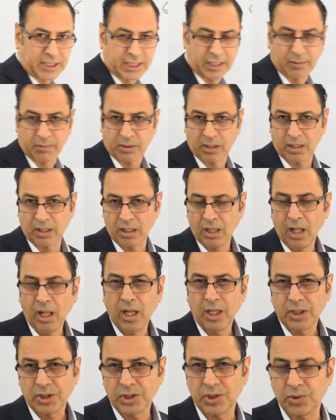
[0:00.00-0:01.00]
table,
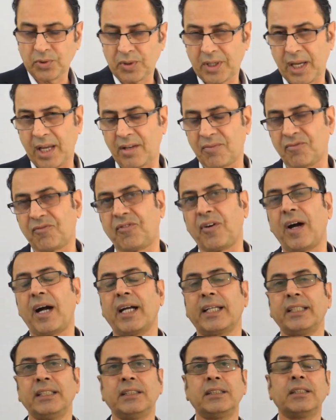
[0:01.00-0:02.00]
you can
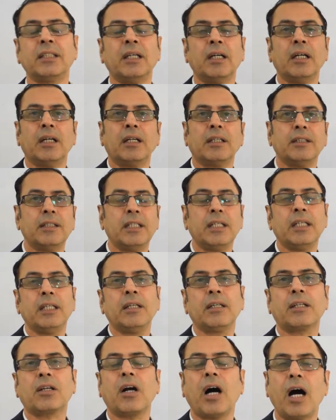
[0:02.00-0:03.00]
find
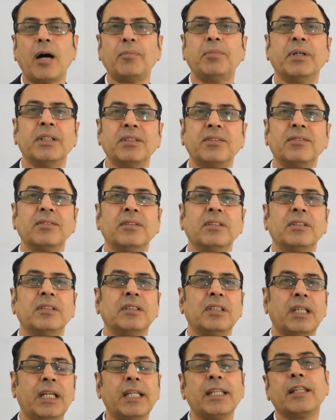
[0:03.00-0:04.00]
the carbon
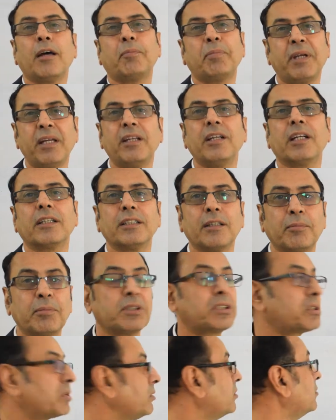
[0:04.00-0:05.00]
in the period number
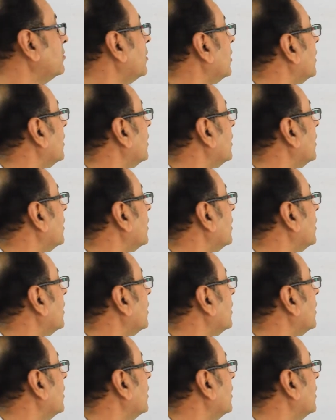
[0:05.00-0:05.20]
2